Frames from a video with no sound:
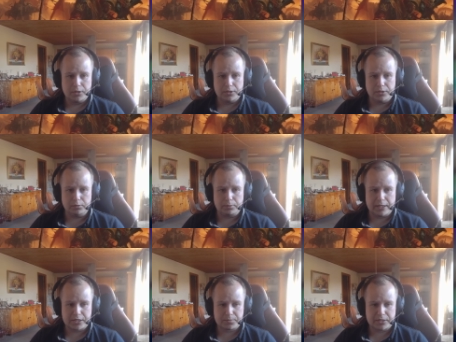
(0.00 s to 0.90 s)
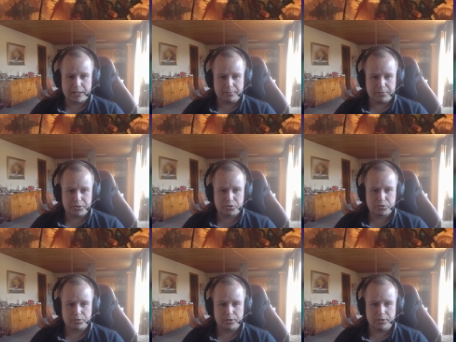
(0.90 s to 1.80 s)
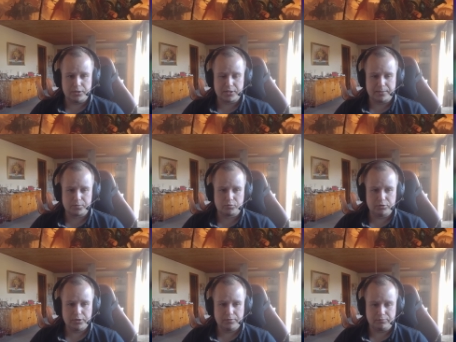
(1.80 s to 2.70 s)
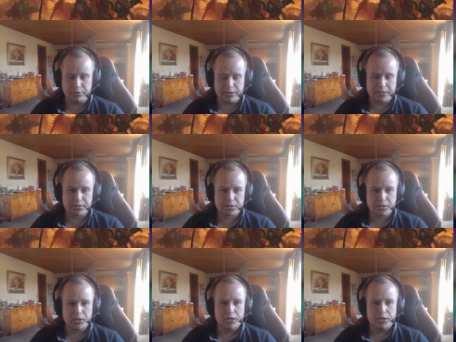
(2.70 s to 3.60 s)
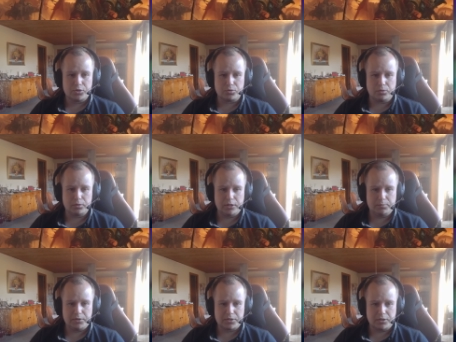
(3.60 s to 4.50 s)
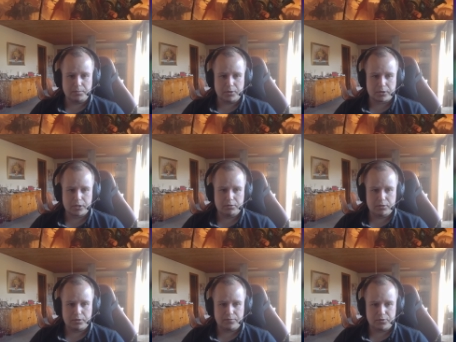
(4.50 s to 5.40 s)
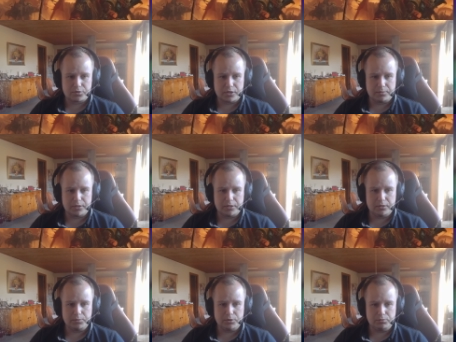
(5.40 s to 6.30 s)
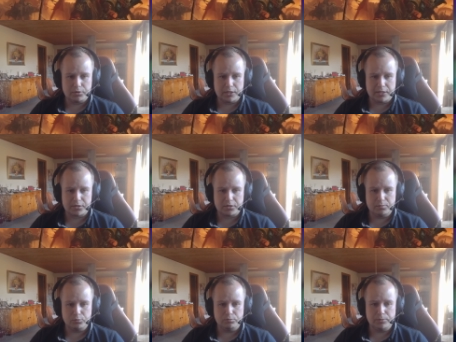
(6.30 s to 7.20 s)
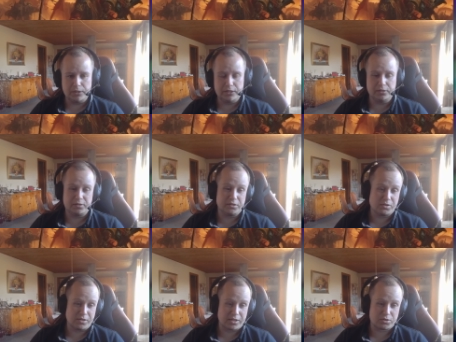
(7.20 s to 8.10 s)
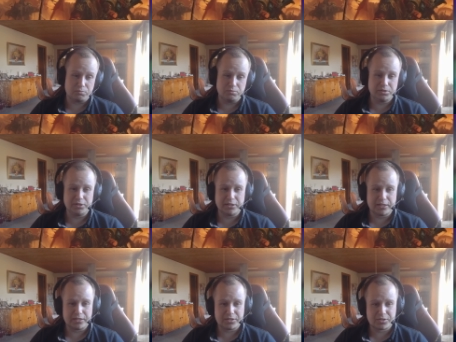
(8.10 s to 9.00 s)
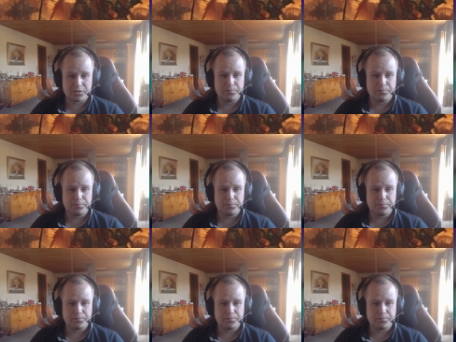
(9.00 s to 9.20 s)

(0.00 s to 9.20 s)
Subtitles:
Deal plasma damage times free hits to all enemies in the marked area the first time an enemy unit ends their movement in it. This is actually really nice.